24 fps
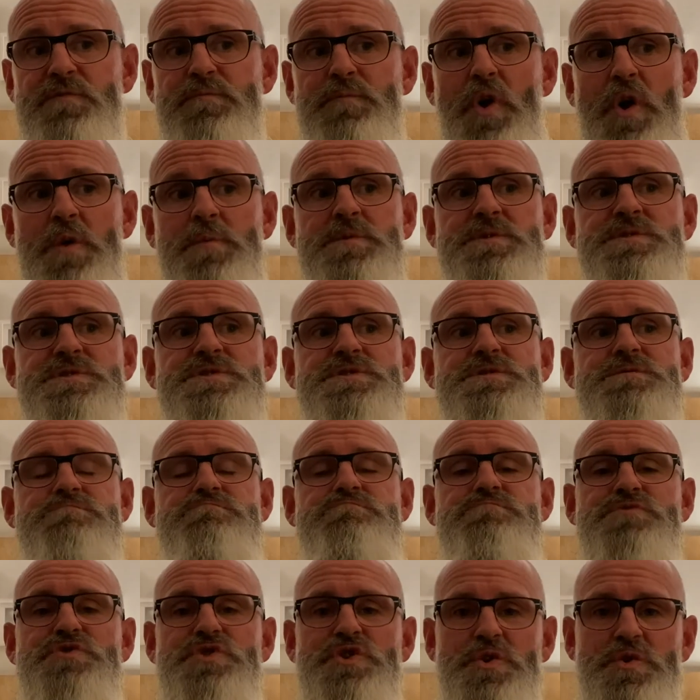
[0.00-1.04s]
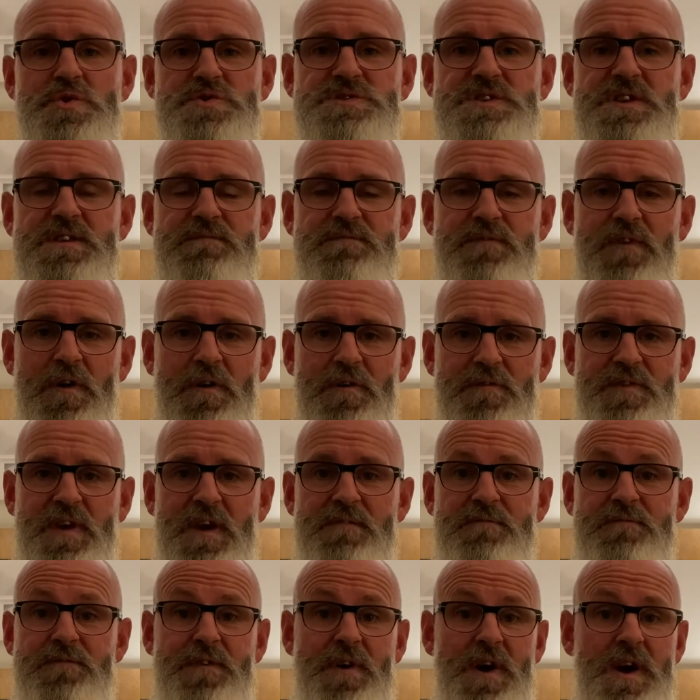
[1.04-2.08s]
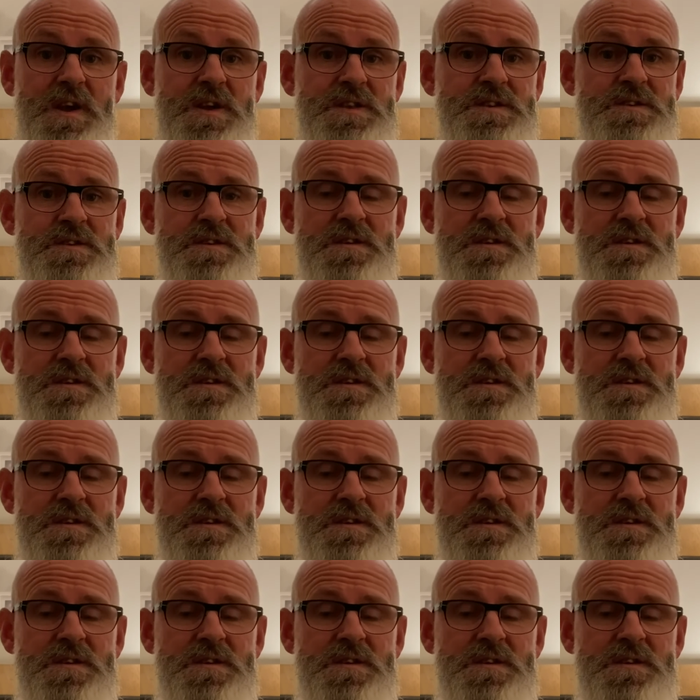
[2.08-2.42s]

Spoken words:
moments usually involve getting fired.